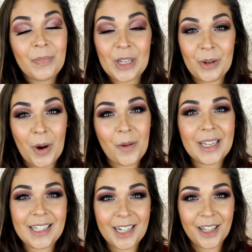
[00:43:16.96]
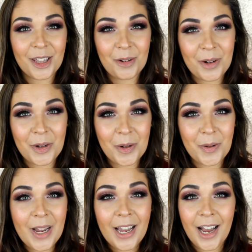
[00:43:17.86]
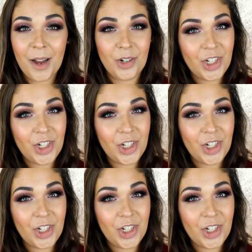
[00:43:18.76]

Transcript: who always stick through. Uh,